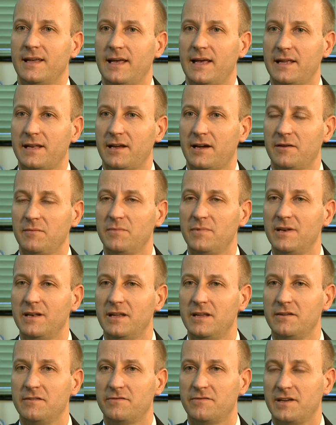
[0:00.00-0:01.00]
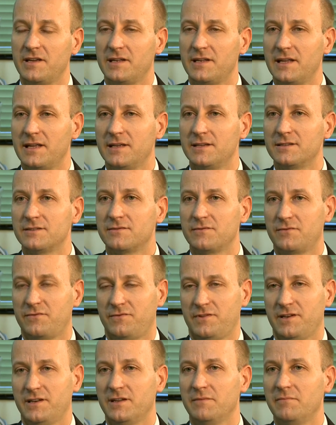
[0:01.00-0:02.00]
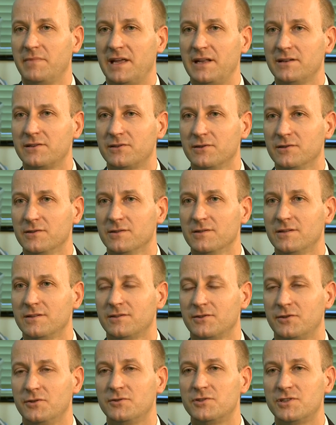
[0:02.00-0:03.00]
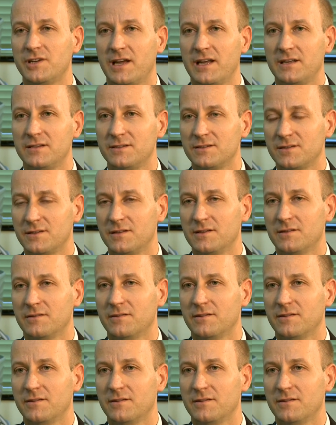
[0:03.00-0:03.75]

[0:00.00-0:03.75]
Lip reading: And I believe it is fundamental to change